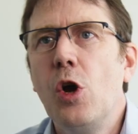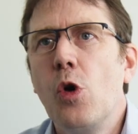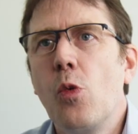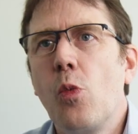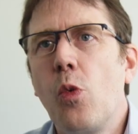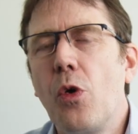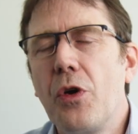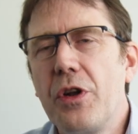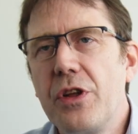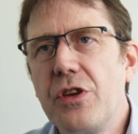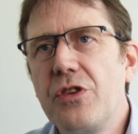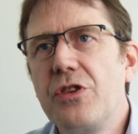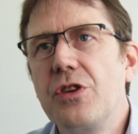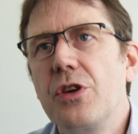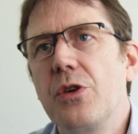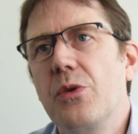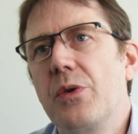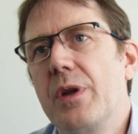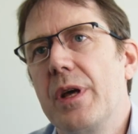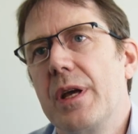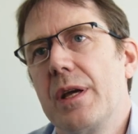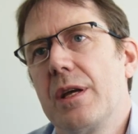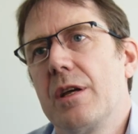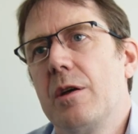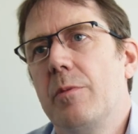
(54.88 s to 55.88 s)
What is
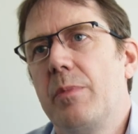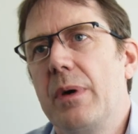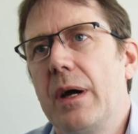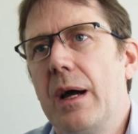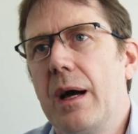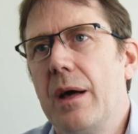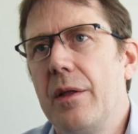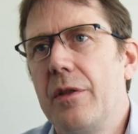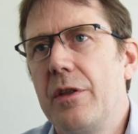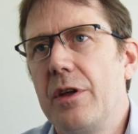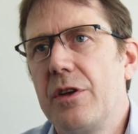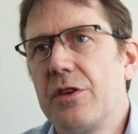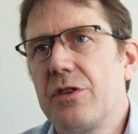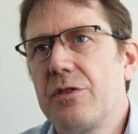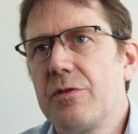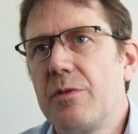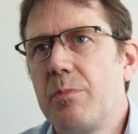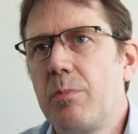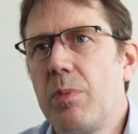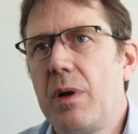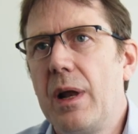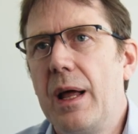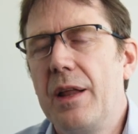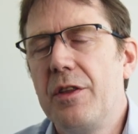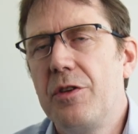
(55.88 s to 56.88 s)
unique about this
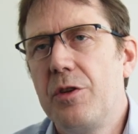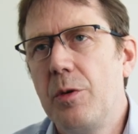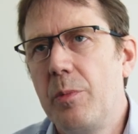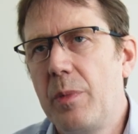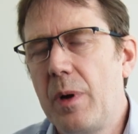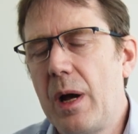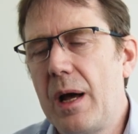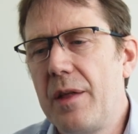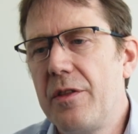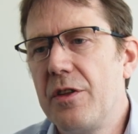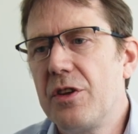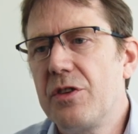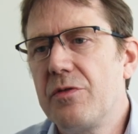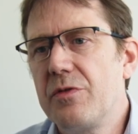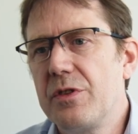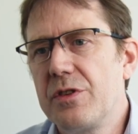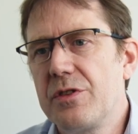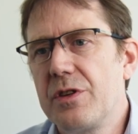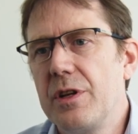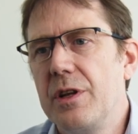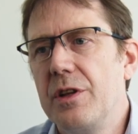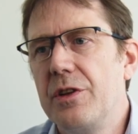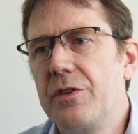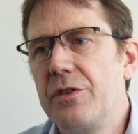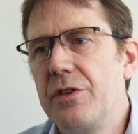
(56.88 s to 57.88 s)
plant, about this
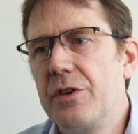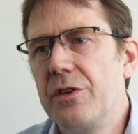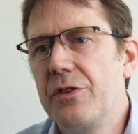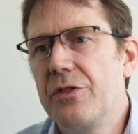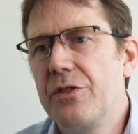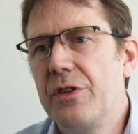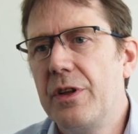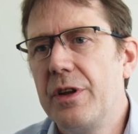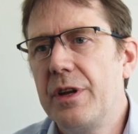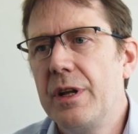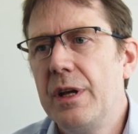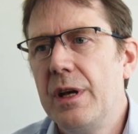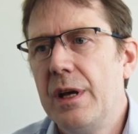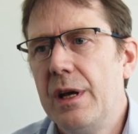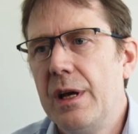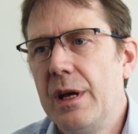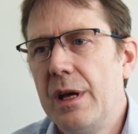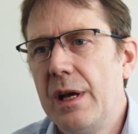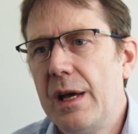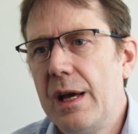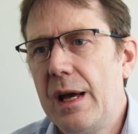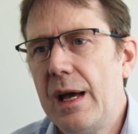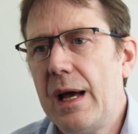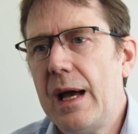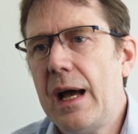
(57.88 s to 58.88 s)
facility, is that
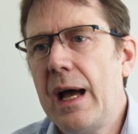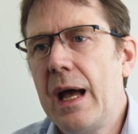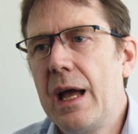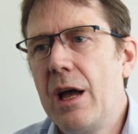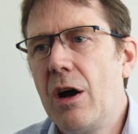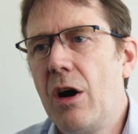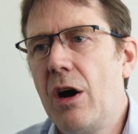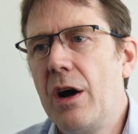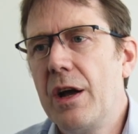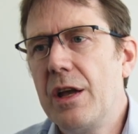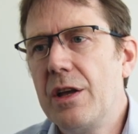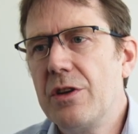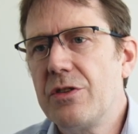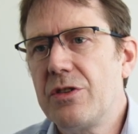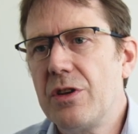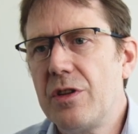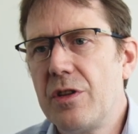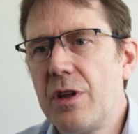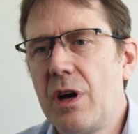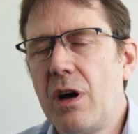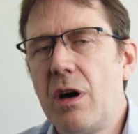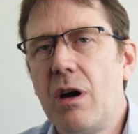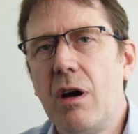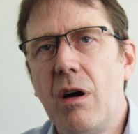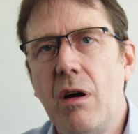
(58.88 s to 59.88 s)
AI is at
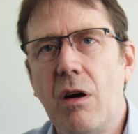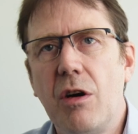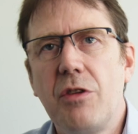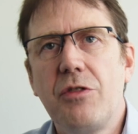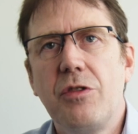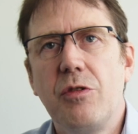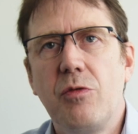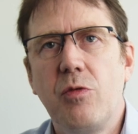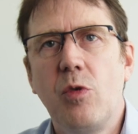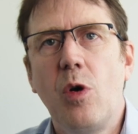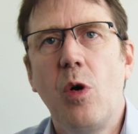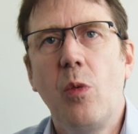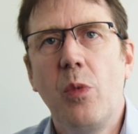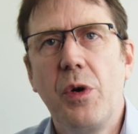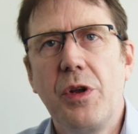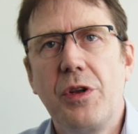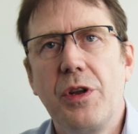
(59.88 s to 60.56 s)
the heart of what we